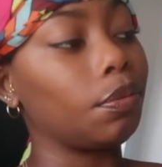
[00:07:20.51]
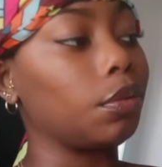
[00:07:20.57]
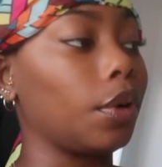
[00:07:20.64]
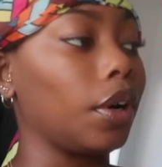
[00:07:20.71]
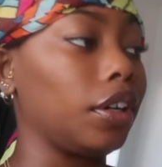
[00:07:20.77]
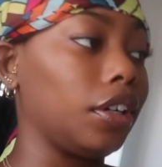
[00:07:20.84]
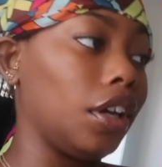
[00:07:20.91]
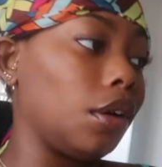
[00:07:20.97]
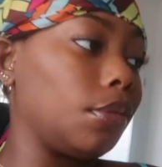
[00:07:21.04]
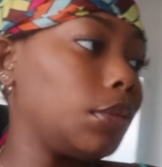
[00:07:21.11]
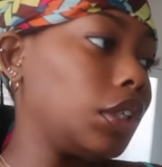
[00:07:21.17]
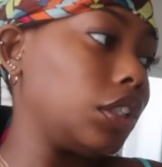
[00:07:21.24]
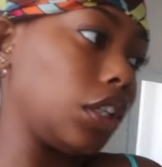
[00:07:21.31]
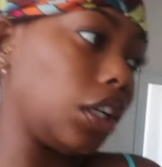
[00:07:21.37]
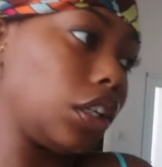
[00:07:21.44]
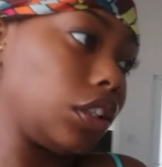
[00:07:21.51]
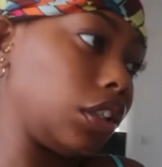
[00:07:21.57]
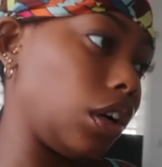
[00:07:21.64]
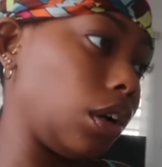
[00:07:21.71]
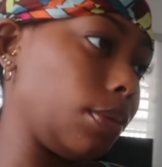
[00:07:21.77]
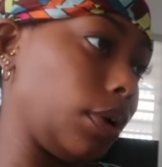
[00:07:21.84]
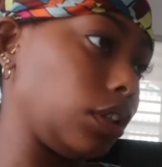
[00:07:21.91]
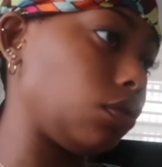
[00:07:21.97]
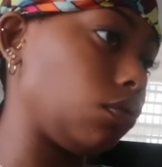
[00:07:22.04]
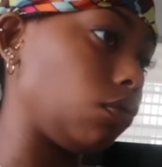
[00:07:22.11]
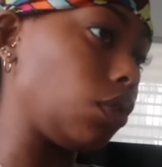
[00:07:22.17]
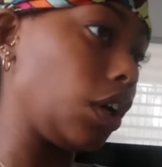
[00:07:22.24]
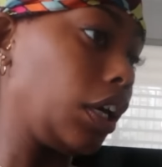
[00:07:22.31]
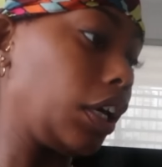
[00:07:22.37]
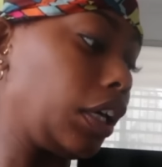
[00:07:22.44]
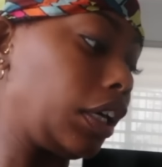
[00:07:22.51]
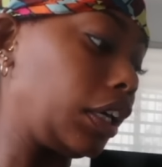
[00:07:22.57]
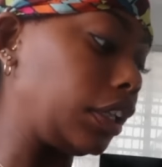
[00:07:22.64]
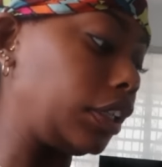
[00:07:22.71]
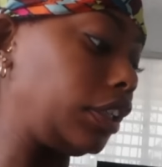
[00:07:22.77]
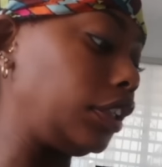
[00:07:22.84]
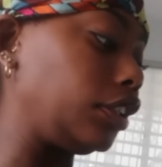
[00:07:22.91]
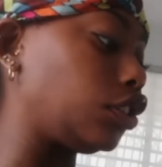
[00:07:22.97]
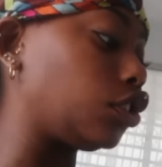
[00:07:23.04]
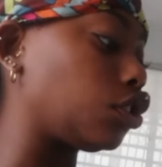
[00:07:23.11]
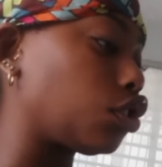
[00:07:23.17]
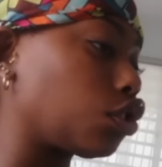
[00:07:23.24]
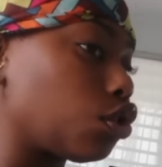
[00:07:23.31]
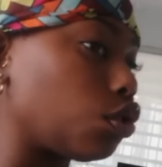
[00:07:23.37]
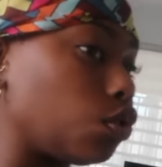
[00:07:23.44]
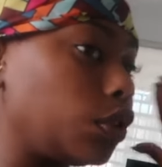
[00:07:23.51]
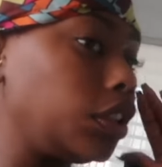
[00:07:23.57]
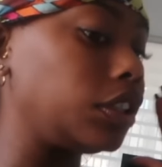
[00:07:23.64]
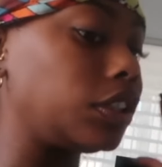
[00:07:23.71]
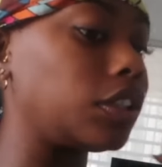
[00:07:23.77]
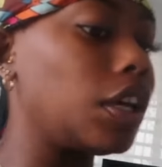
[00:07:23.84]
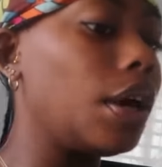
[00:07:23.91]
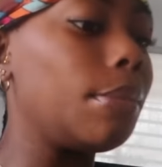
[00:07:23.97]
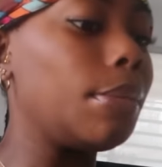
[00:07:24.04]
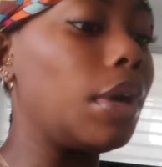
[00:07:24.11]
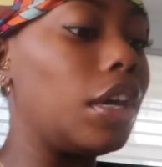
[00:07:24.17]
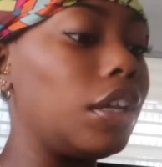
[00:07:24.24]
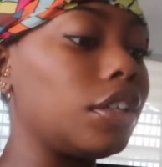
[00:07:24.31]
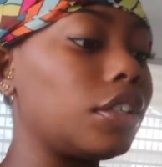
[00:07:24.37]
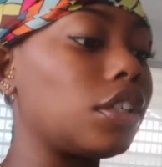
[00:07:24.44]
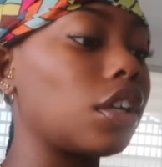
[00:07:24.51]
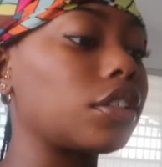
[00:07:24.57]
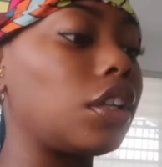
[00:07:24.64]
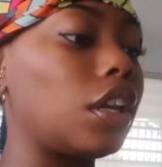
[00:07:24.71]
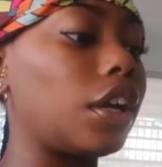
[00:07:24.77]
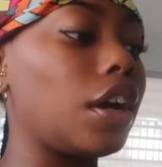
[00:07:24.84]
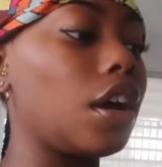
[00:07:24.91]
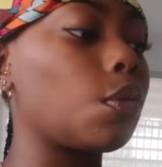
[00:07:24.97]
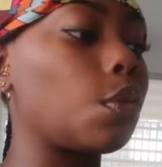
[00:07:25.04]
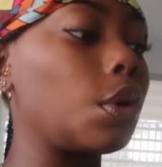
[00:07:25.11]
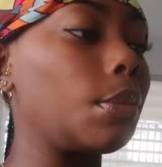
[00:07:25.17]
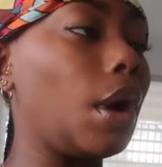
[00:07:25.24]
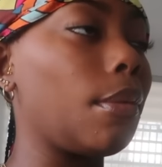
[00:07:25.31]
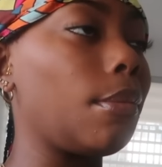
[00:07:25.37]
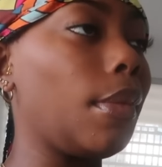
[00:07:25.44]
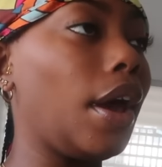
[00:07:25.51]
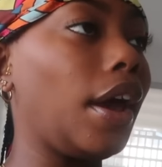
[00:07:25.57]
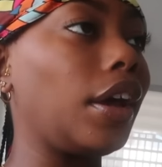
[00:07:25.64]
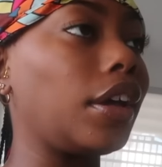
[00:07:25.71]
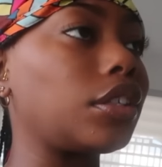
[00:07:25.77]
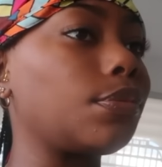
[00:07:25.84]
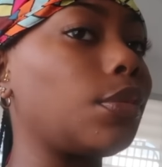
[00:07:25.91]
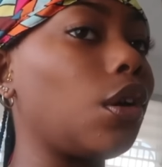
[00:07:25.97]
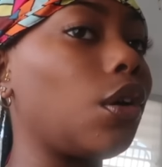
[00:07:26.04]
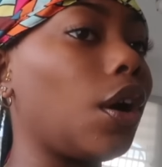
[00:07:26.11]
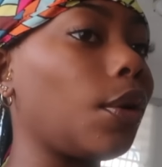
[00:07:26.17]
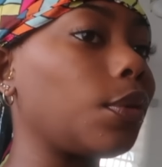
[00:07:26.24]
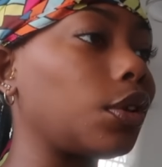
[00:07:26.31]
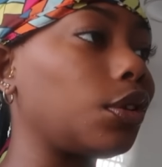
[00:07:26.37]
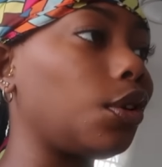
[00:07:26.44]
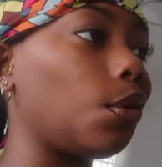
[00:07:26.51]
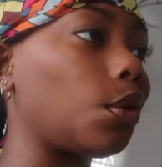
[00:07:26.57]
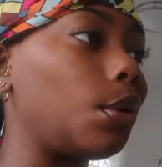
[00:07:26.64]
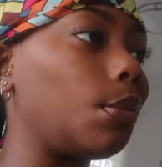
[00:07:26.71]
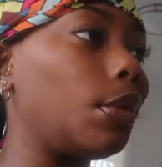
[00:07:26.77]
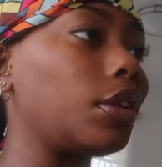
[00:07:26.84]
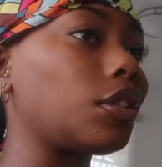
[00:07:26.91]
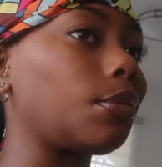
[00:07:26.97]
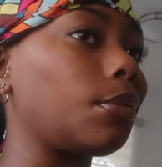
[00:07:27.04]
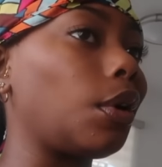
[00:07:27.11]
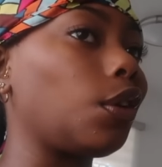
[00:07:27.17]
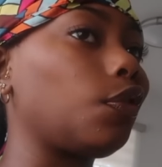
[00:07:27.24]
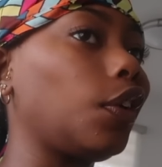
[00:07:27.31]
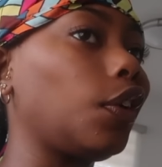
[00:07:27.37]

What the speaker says: even, it's beyond him in the situations that I was just saying, but I've always been really good